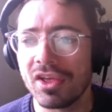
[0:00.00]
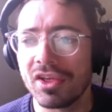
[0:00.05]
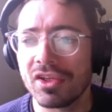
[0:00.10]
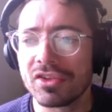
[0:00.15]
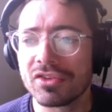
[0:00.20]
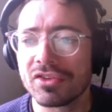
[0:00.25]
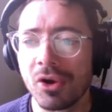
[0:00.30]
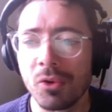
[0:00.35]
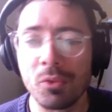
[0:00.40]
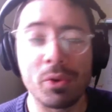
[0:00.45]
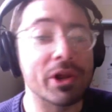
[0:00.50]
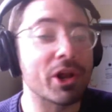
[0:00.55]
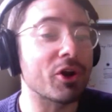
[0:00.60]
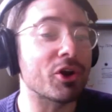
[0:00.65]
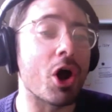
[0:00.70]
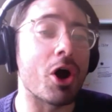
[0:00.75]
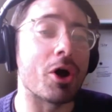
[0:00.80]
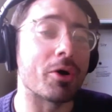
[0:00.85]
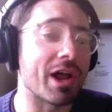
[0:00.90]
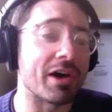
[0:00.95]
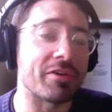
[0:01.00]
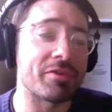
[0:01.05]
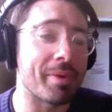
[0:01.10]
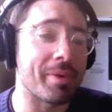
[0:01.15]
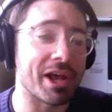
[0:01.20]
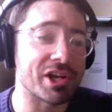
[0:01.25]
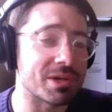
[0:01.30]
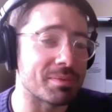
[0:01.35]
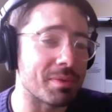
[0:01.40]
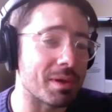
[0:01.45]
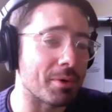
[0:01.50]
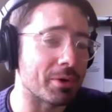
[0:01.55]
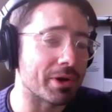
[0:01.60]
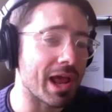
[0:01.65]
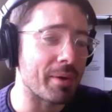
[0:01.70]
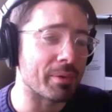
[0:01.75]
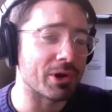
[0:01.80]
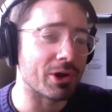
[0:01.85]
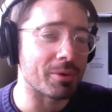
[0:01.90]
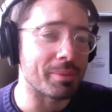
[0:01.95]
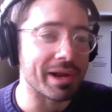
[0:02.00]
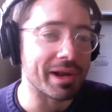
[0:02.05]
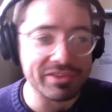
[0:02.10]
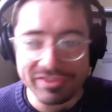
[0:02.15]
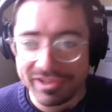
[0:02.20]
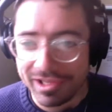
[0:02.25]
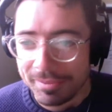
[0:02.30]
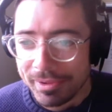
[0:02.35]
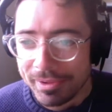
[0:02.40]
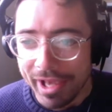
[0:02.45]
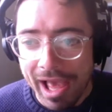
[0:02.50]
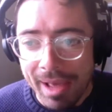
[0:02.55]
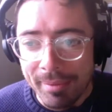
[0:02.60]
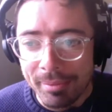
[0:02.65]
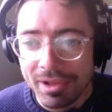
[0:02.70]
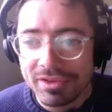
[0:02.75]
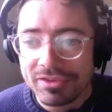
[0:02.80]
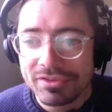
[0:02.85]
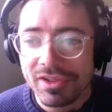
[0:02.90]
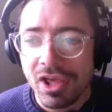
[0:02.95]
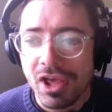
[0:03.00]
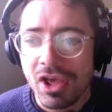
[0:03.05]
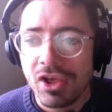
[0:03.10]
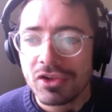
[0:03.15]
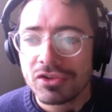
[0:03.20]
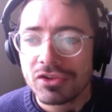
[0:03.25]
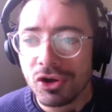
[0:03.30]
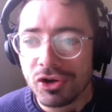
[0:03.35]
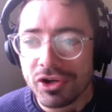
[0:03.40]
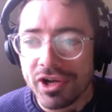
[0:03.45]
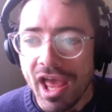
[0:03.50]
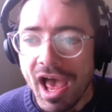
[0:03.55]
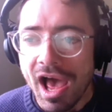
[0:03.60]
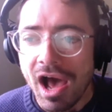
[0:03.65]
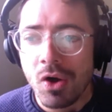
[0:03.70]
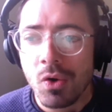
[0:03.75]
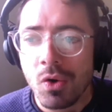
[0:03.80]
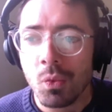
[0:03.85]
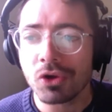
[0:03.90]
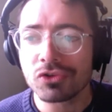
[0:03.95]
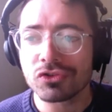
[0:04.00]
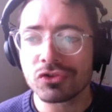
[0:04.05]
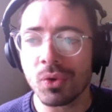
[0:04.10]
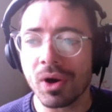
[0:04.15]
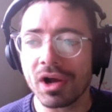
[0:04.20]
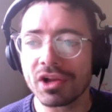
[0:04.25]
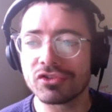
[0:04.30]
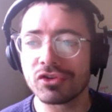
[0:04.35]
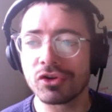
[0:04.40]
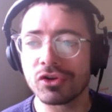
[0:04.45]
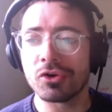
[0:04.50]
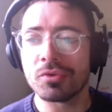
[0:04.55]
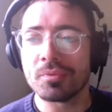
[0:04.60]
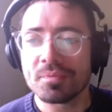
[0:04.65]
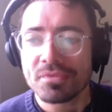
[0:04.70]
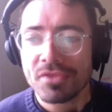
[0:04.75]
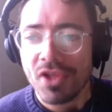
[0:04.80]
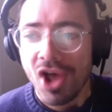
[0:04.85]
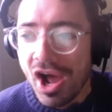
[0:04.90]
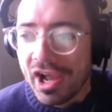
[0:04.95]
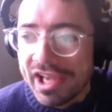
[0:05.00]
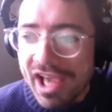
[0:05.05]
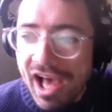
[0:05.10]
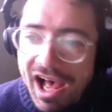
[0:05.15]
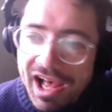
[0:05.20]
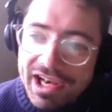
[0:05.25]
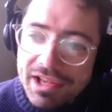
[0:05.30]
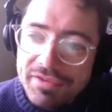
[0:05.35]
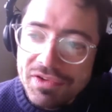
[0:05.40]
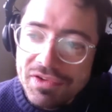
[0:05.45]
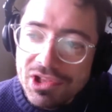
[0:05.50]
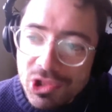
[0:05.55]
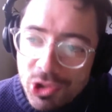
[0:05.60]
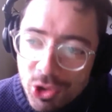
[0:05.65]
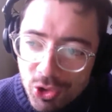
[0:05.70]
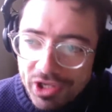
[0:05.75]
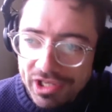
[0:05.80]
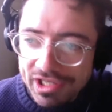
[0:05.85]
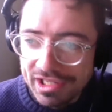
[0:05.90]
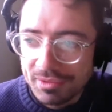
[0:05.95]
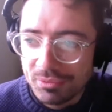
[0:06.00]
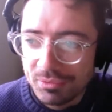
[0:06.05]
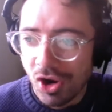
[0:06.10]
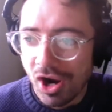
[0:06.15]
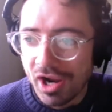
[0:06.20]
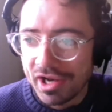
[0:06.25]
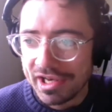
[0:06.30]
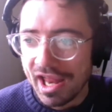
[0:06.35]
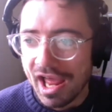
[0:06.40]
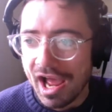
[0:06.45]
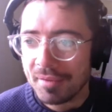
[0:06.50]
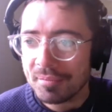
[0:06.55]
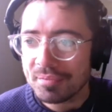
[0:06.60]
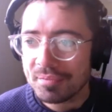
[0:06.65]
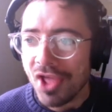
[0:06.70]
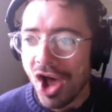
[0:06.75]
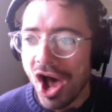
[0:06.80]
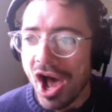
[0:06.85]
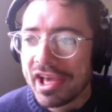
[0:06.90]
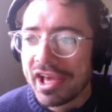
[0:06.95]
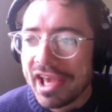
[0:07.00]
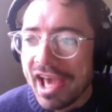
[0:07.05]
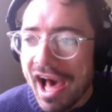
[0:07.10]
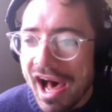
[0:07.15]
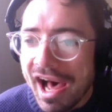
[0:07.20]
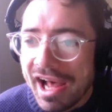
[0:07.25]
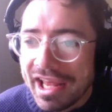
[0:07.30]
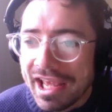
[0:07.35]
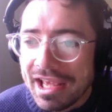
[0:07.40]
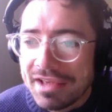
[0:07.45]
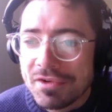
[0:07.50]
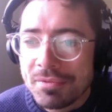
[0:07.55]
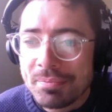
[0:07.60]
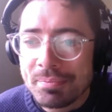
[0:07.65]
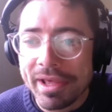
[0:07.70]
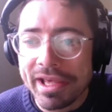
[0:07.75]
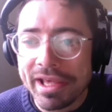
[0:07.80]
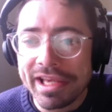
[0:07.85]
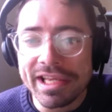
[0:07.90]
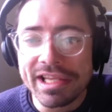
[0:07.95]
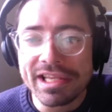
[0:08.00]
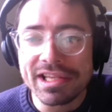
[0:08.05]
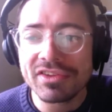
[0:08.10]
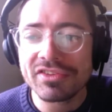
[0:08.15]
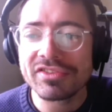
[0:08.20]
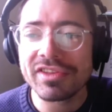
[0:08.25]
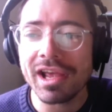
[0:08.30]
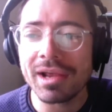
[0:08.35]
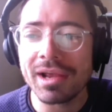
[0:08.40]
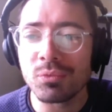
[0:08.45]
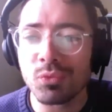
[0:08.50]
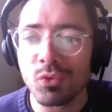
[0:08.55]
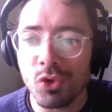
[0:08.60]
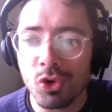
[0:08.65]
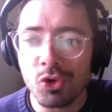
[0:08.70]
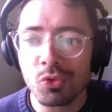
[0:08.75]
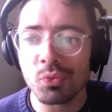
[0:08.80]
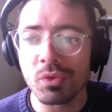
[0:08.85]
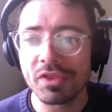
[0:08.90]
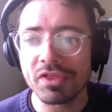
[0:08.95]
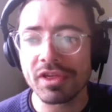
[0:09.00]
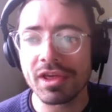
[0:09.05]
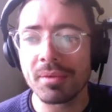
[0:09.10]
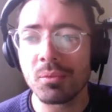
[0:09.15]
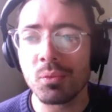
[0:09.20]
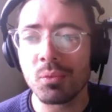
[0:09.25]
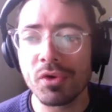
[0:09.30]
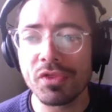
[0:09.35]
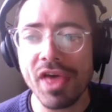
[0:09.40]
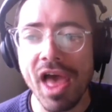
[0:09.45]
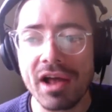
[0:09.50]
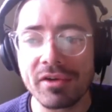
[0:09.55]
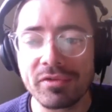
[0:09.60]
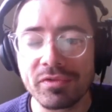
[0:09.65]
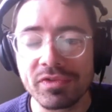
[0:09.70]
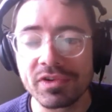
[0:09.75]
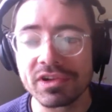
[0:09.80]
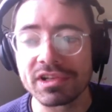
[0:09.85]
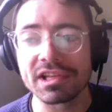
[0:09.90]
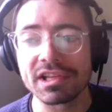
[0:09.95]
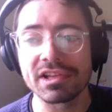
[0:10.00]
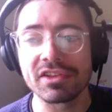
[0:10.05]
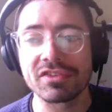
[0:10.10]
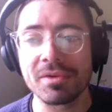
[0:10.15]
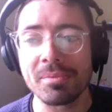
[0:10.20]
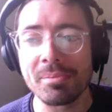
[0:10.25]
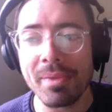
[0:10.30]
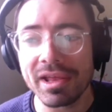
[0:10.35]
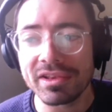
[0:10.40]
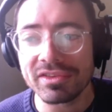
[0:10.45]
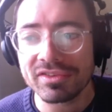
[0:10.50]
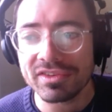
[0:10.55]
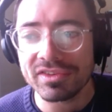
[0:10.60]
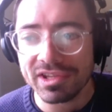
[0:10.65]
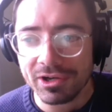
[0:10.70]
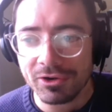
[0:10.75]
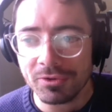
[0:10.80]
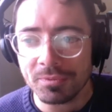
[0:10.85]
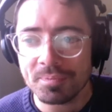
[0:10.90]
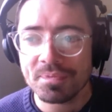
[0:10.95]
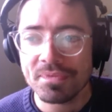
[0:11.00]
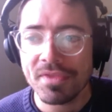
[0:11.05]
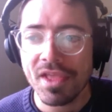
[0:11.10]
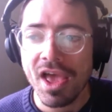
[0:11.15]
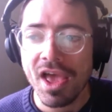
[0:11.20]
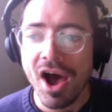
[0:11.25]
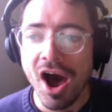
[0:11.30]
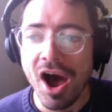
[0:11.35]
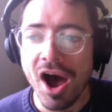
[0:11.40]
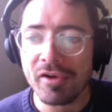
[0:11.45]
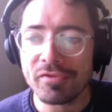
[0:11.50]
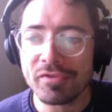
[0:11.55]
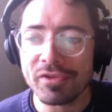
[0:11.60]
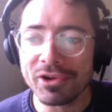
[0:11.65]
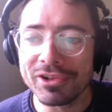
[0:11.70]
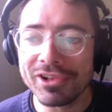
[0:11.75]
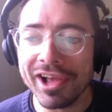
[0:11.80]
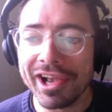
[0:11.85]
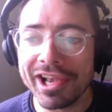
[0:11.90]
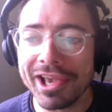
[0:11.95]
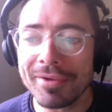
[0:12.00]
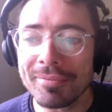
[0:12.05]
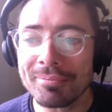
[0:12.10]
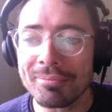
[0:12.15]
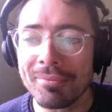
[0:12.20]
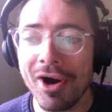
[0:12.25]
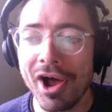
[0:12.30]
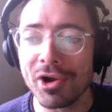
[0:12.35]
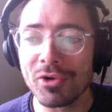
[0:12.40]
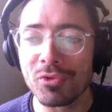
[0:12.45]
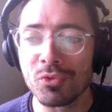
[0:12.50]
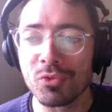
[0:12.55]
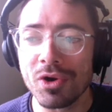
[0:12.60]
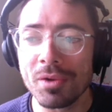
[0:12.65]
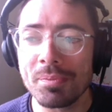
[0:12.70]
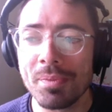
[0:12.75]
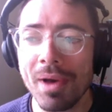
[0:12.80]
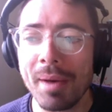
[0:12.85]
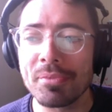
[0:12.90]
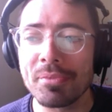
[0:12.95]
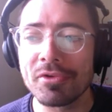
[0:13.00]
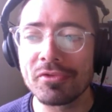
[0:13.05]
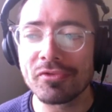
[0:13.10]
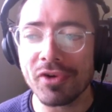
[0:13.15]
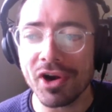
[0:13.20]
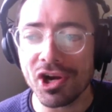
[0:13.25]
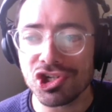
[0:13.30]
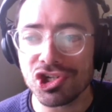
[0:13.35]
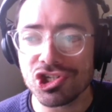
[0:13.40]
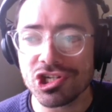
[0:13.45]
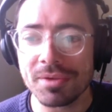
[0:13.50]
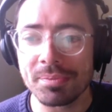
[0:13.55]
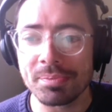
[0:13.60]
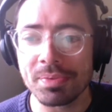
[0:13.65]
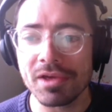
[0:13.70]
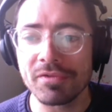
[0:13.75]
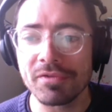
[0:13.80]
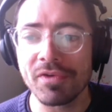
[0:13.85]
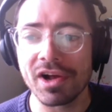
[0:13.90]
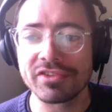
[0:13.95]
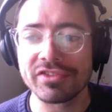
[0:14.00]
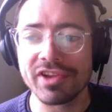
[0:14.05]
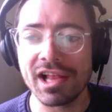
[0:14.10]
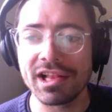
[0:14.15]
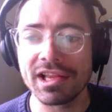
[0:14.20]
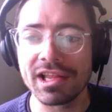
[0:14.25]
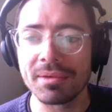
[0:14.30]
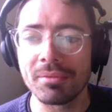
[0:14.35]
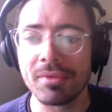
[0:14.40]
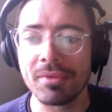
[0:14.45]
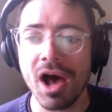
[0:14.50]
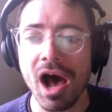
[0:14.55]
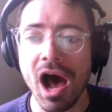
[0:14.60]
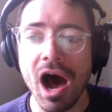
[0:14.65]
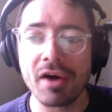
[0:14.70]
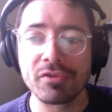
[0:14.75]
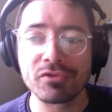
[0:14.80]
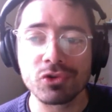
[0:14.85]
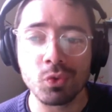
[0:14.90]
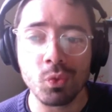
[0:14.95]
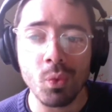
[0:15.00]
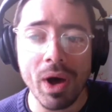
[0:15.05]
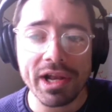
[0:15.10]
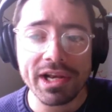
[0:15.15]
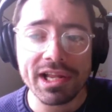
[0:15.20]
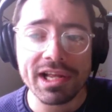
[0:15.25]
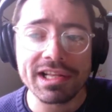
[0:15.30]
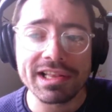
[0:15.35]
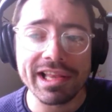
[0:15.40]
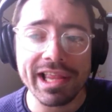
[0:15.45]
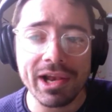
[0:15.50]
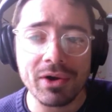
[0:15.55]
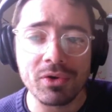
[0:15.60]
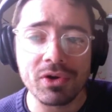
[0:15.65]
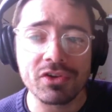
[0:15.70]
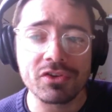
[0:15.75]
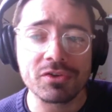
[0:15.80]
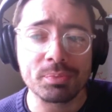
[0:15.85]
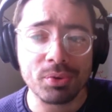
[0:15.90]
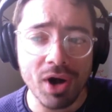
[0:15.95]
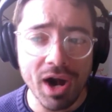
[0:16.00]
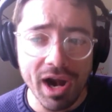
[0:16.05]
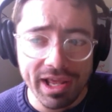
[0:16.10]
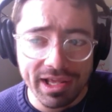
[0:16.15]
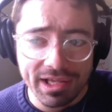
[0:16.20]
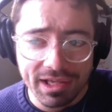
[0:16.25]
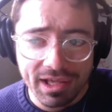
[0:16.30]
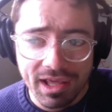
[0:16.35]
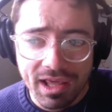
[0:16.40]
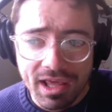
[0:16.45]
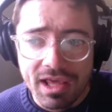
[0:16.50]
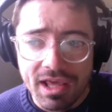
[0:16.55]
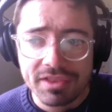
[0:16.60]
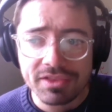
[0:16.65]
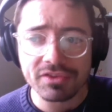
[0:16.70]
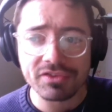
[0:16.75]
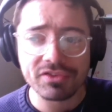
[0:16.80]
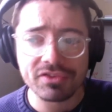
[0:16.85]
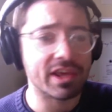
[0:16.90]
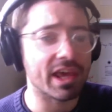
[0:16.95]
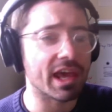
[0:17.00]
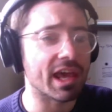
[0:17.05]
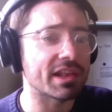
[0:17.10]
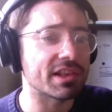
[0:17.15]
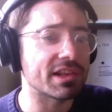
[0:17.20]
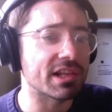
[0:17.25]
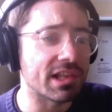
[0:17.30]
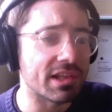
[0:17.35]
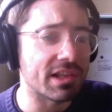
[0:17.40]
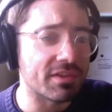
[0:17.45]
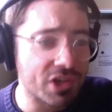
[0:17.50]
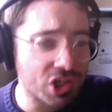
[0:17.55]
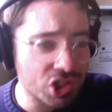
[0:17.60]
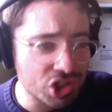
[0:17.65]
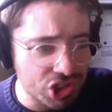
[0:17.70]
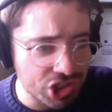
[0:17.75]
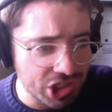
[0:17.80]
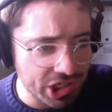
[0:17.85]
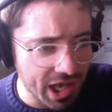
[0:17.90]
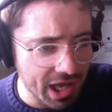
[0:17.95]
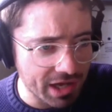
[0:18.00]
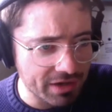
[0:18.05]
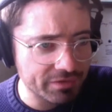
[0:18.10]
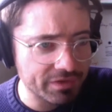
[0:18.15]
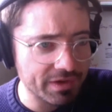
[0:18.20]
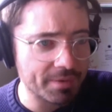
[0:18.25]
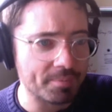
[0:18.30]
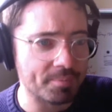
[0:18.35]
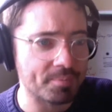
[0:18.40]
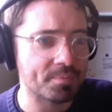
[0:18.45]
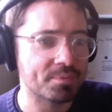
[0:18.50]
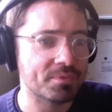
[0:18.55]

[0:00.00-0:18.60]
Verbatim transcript: So we don't know enough about Jimmy, but now we know about his sleeping habits. So now, what do I do? I can't even look at him right now. I can't even be in the same room with him without feeling this immense guilt. I feel like it might rip up the friendship if I tell him after one hilarious prank that scared the living shit out of him.